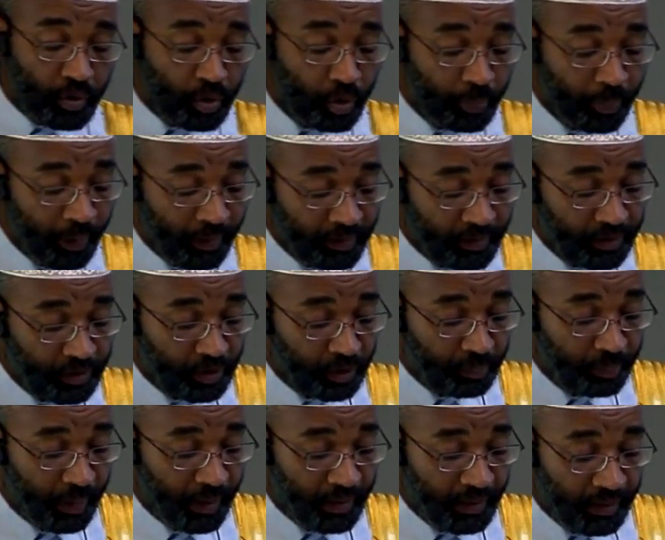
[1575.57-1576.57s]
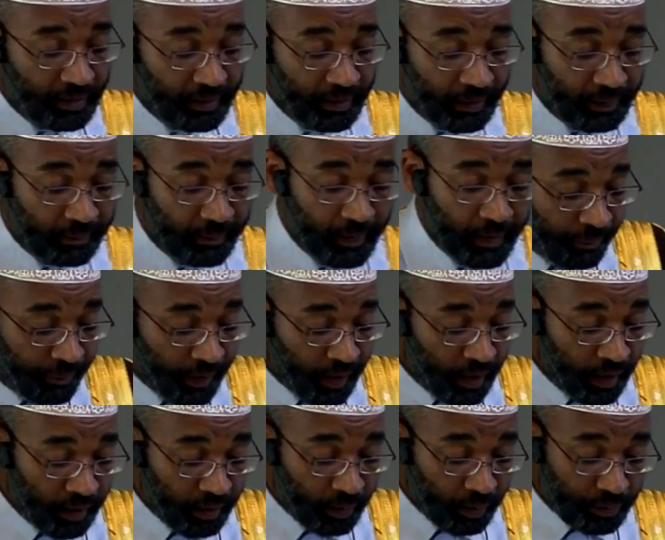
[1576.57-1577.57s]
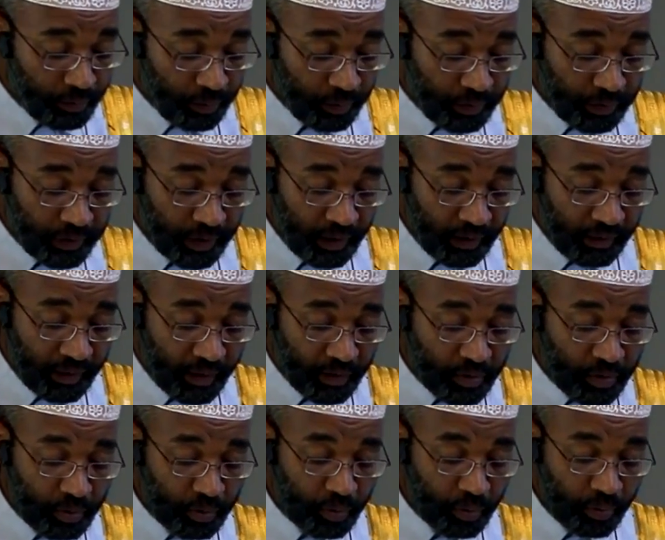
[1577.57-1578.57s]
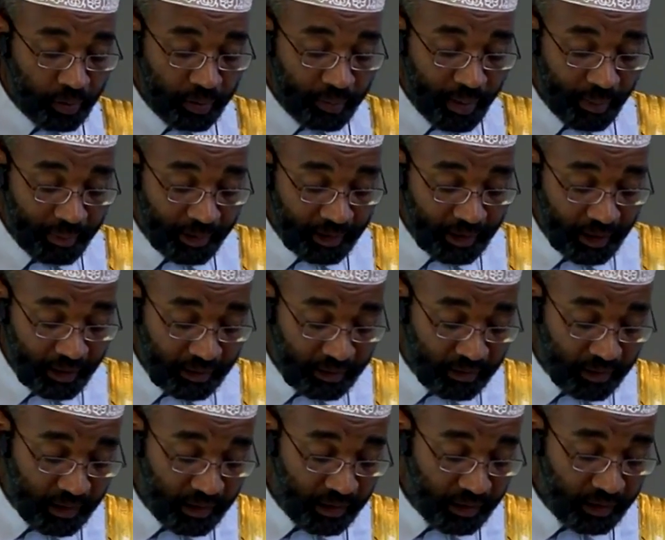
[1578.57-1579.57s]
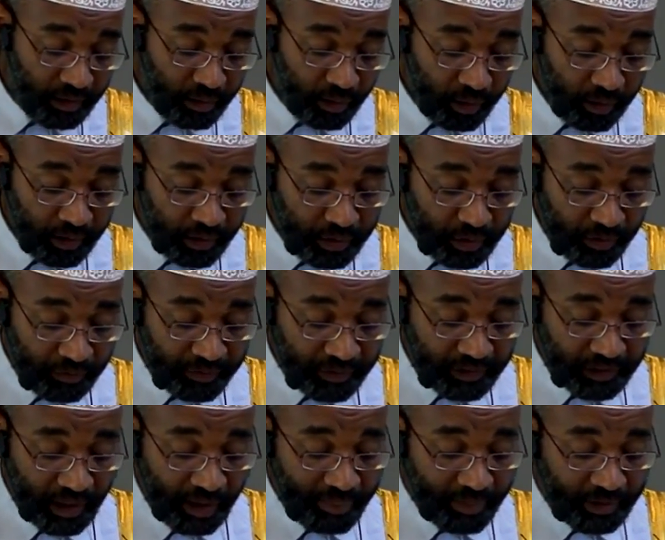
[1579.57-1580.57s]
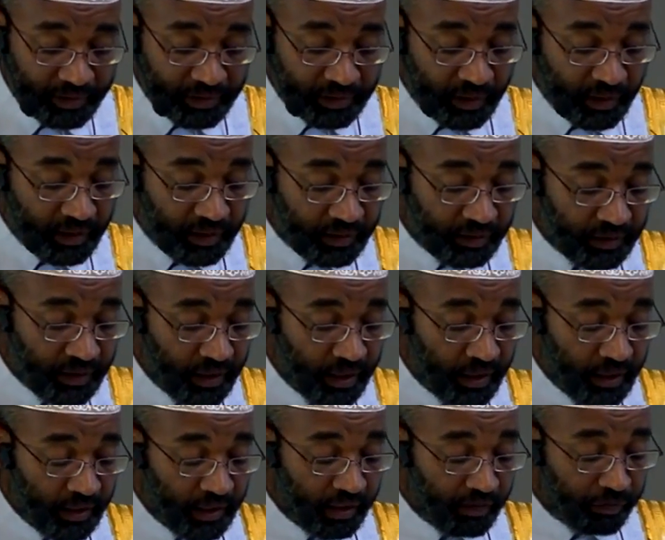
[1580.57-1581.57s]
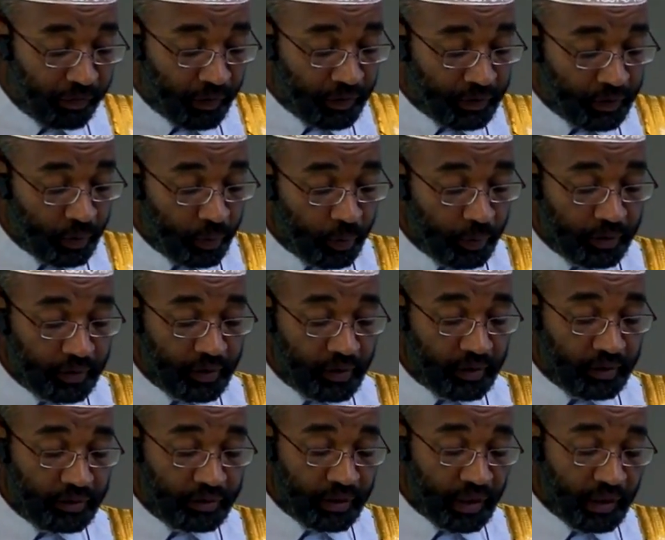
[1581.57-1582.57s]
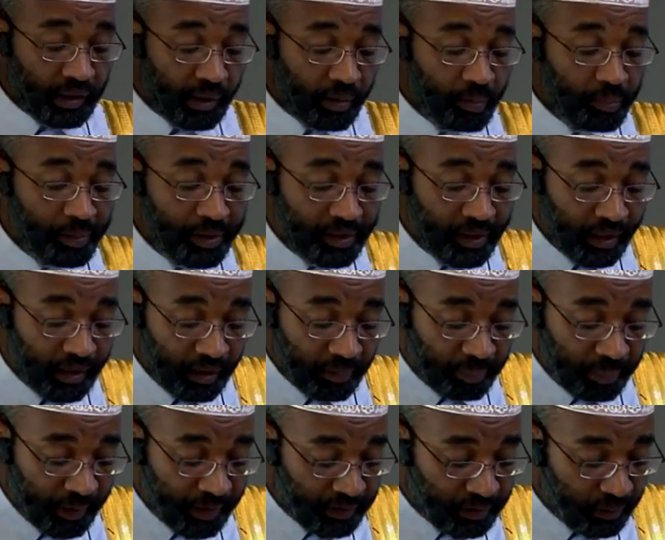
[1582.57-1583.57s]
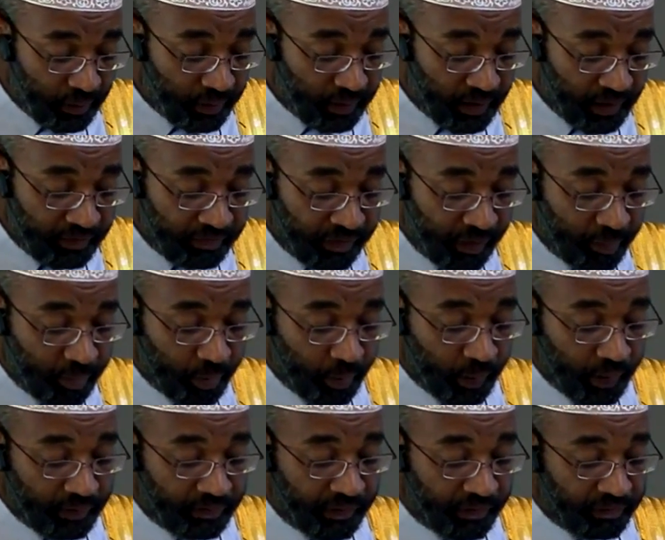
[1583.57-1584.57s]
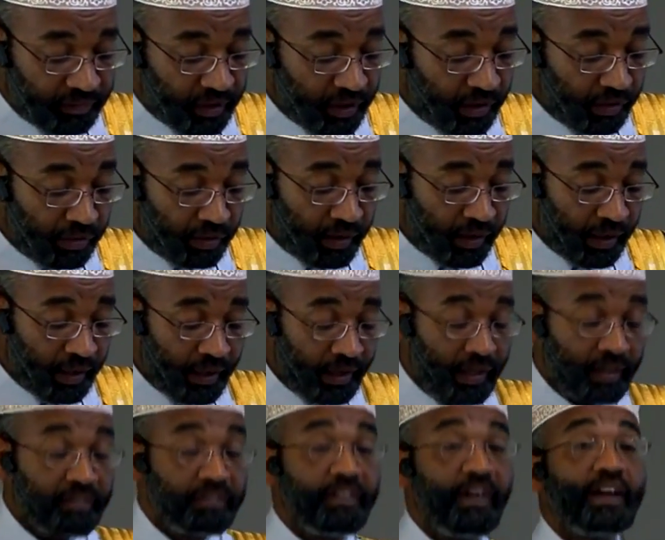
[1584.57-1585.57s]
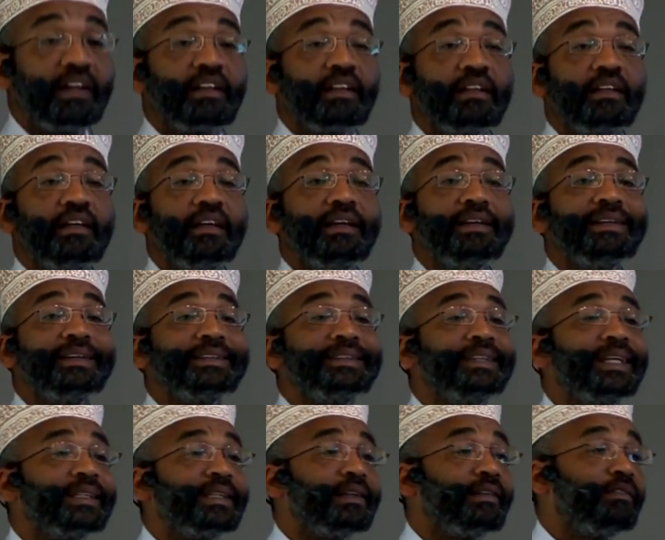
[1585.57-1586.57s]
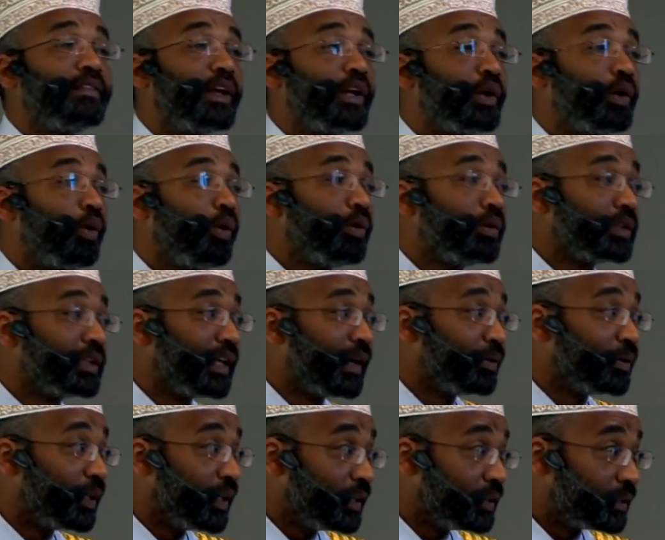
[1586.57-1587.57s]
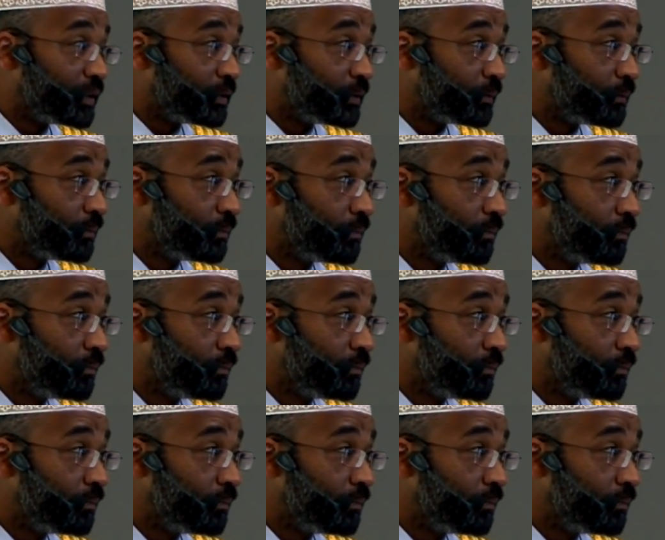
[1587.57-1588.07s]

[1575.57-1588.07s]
do participate in that. And also, inshallah, do remember that the College of Islamic Studies, the first quarter, inshallah, will be taking place on the February 15th. And finally, it is getting very cold nowadays.